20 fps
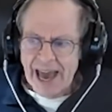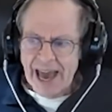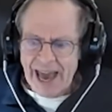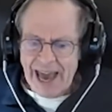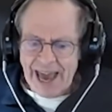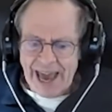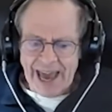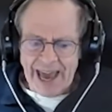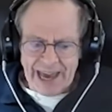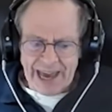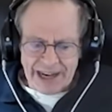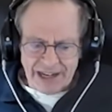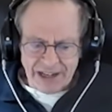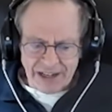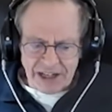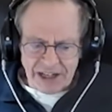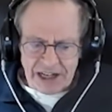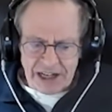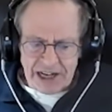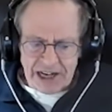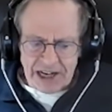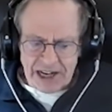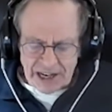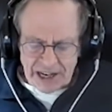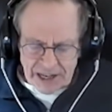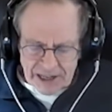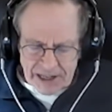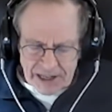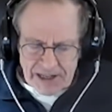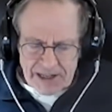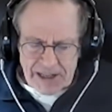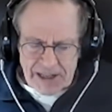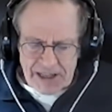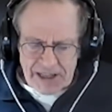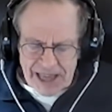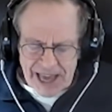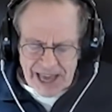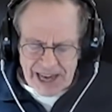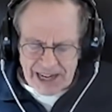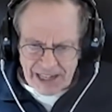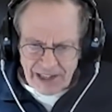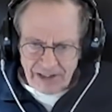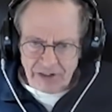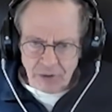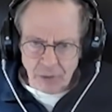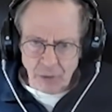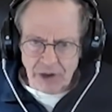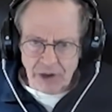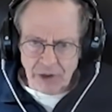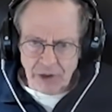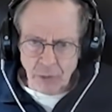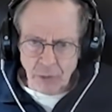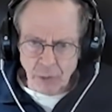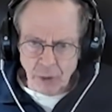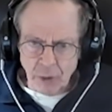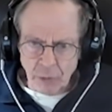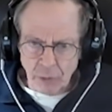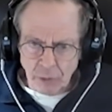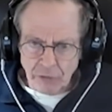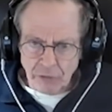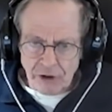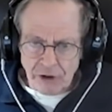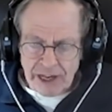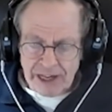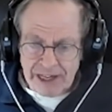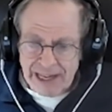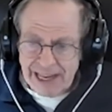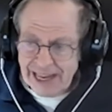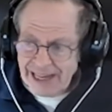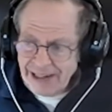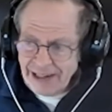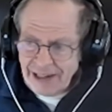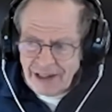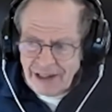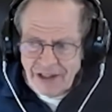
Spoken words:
And that is the way the world will run. And,